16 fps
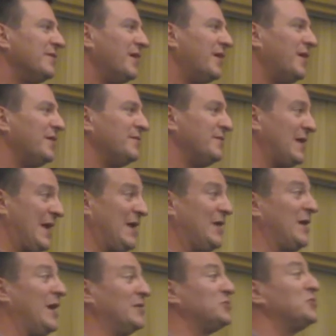uh,
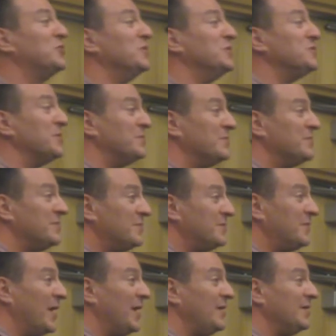altruism,
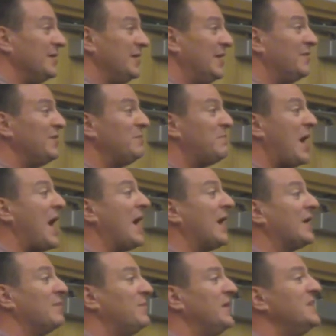right? Giving
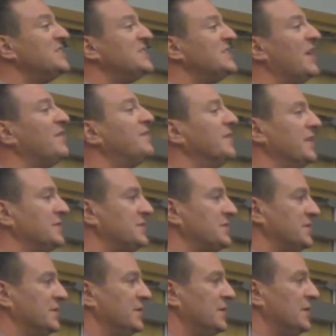back, being selfless.
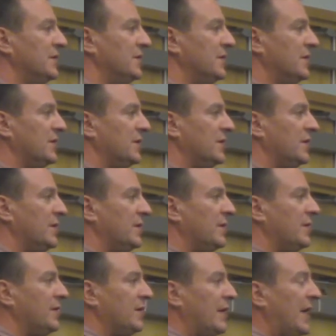
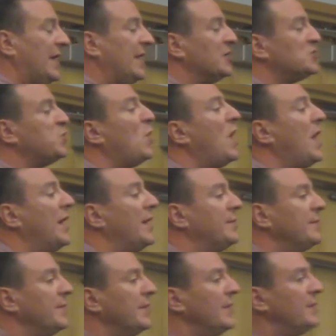And here's why.
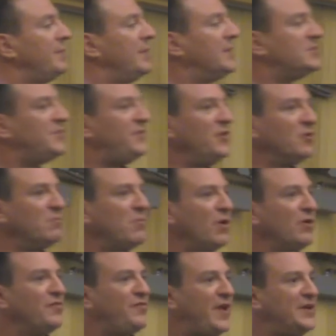Because if your
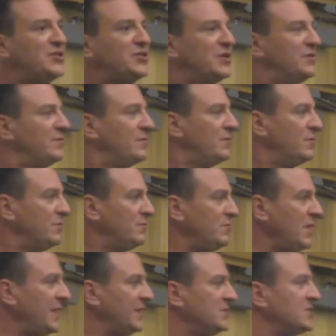motivation with
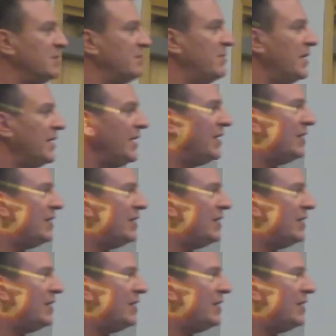meeting somebody